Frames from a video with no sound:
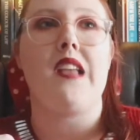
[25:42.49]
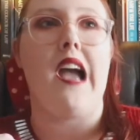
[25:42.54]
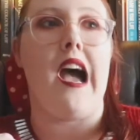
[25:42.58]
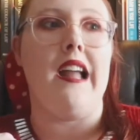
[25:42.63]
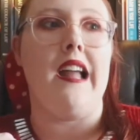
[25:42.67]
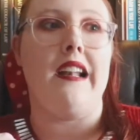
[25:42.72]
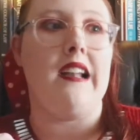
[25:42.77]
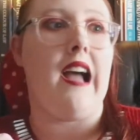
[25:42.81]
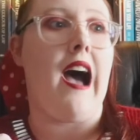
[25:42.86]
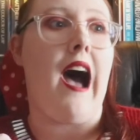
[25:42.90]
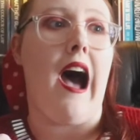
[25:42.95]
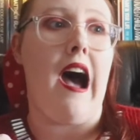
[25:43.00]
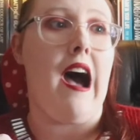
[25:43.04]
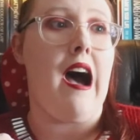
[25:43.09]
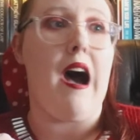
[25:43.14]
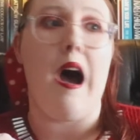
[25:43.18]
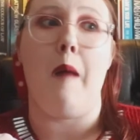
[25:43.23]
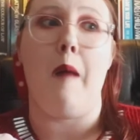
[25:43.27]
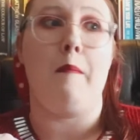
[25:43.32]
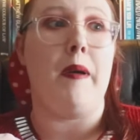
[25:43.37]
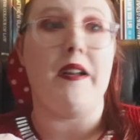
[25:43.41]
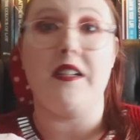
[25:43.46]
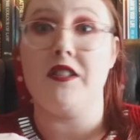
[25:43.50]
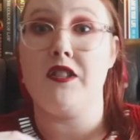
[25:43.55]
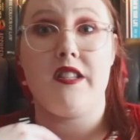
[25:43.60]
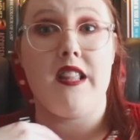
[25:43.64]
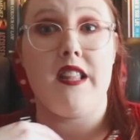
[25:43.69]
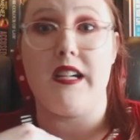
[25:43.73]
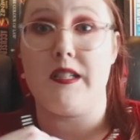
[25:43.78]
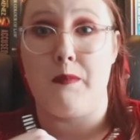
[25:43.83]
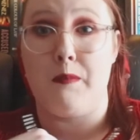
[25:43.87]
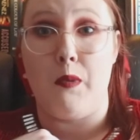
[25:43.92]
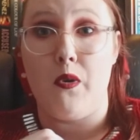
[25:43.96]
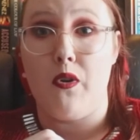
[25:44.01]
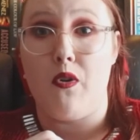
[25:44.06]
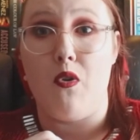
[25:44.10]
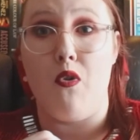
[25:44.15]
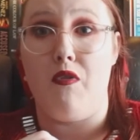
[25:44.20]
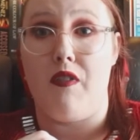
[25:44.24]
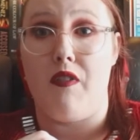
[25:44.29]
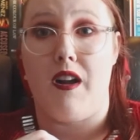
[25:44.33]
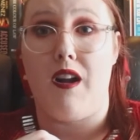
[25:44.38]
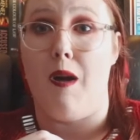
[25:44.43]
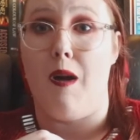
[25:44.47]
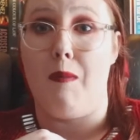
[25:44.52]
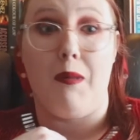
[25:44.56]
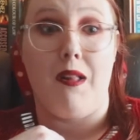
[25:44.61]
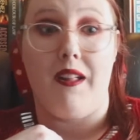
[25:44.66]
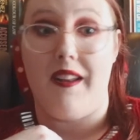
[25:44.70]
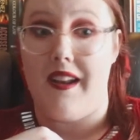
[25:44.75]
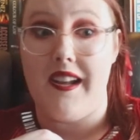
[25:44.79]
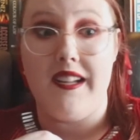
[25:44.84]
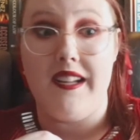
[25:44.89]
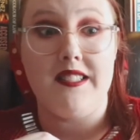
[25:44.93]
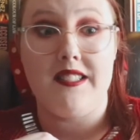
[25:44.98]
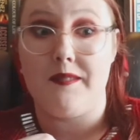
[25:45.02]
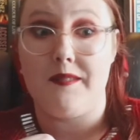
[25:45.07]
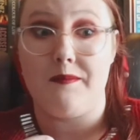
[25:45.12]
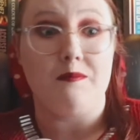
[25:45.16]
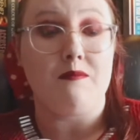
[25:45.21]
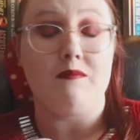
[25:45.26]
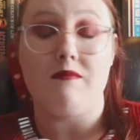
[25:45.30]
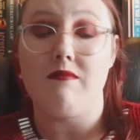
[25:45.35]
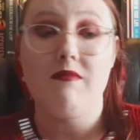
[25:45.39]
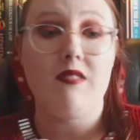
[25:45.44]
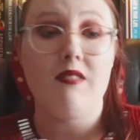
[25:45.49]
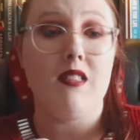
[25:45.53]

And I binged this book over a couple of nights